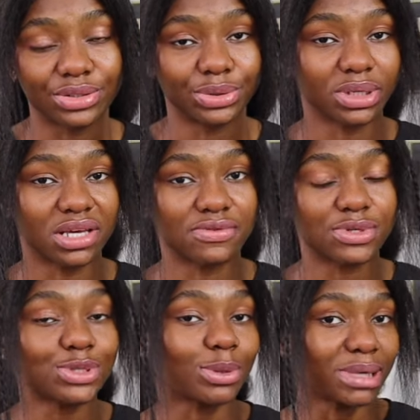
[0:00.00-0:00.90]
you know, gives
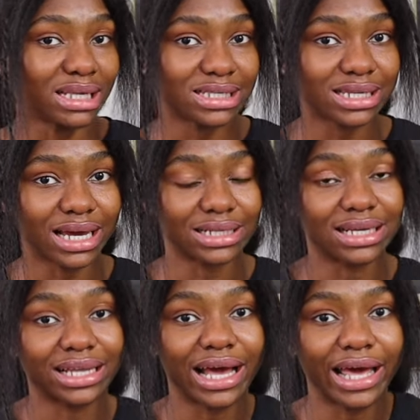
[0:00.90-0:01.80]
you some insight
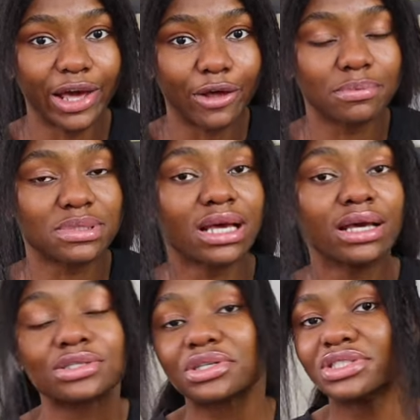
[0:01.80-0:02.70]
and that helps.
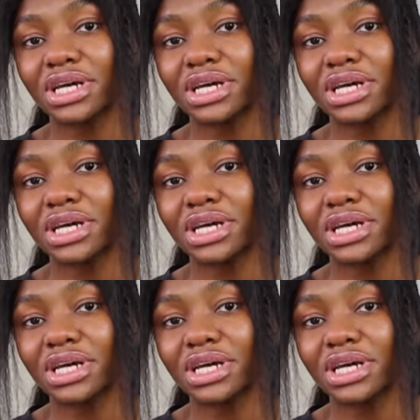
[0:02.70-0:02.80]
So in